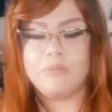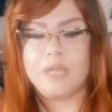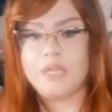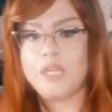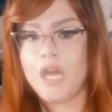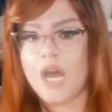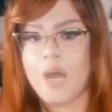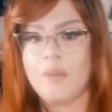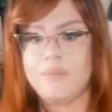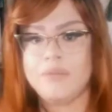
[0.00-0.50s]

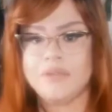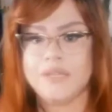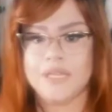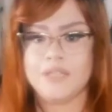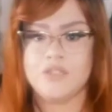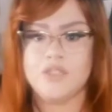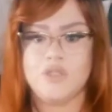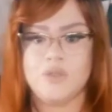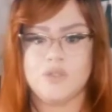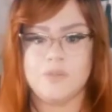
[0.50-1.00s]
common
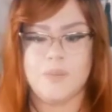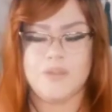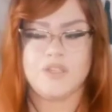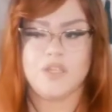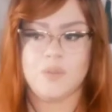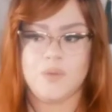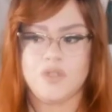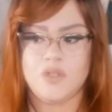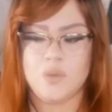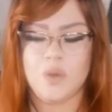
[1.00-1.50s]
thing to do,
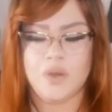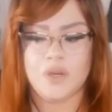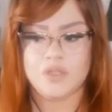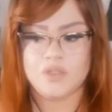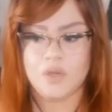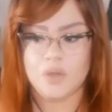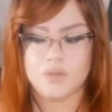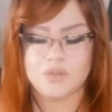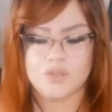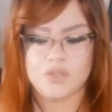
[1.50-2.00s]
especially when you are
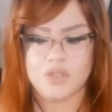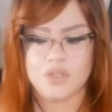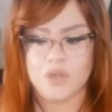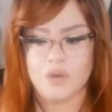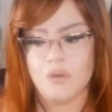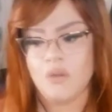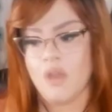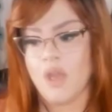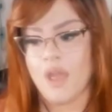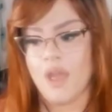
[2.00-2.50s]
adults, you
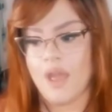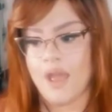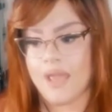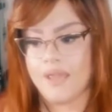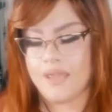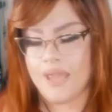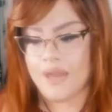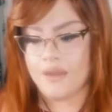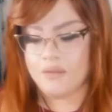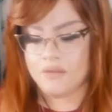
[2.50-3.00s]
know?
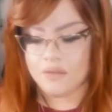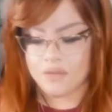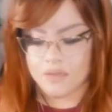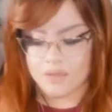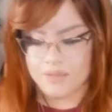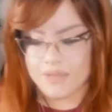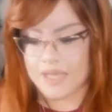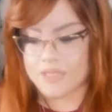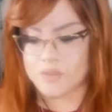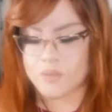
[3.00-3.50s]
Again,
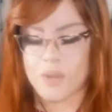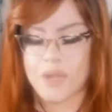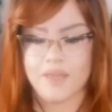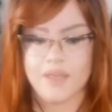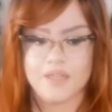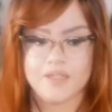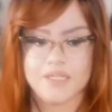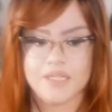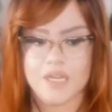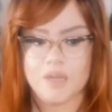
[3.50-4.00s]
that's why
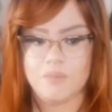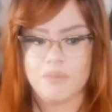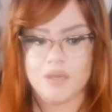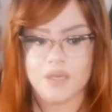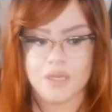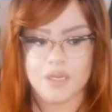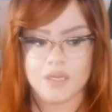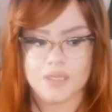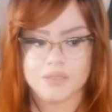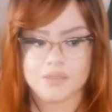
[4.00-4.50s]
they did it,
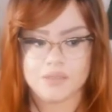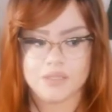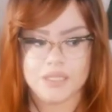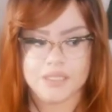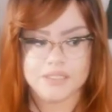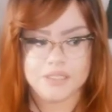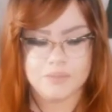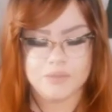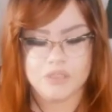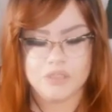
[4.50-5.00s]
because
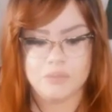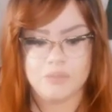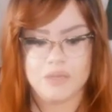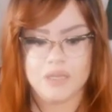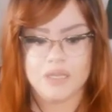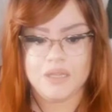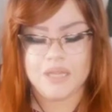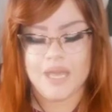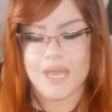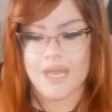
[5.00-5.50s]
it seems to
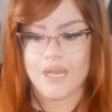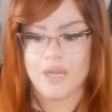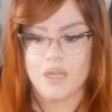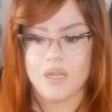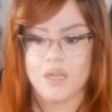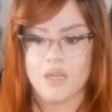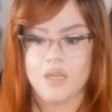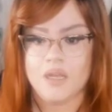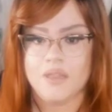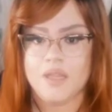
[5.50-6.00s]
be that
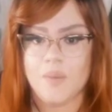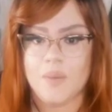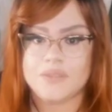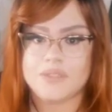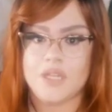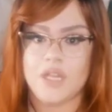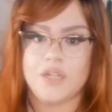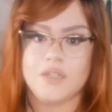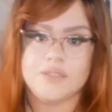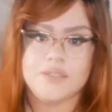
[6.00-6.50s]
there
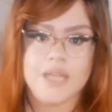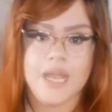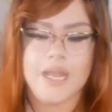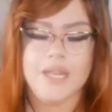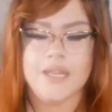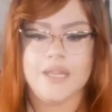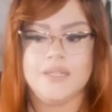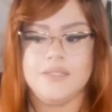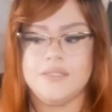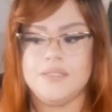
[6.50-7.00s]
was a lot of
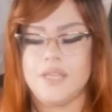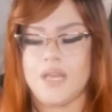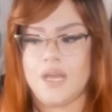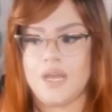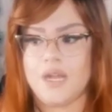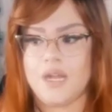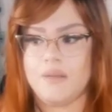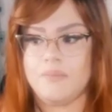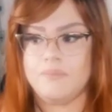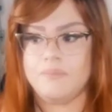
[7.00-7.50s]
silence.
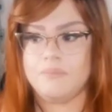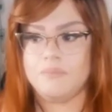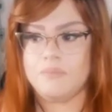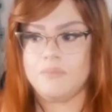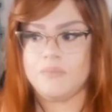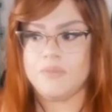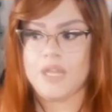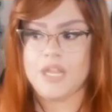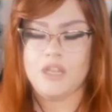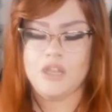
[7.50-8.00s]

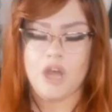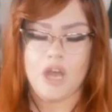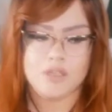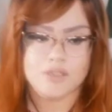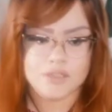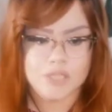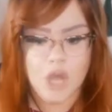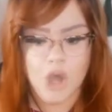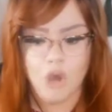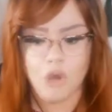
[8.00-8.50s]
They
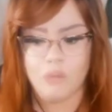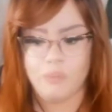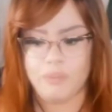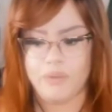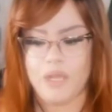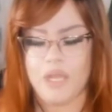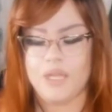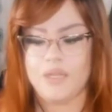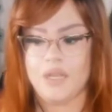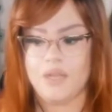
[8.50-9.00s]
lost
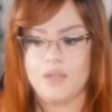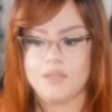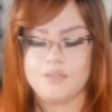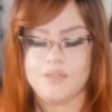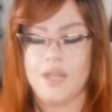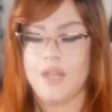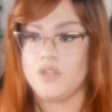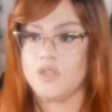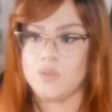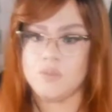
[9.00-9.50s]
hope, and they
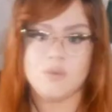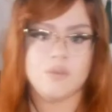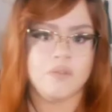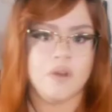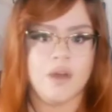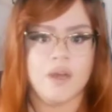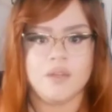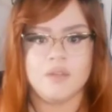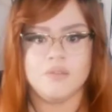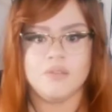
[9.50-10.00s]
decided to move
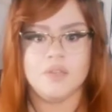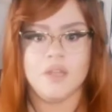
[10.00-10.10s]
on.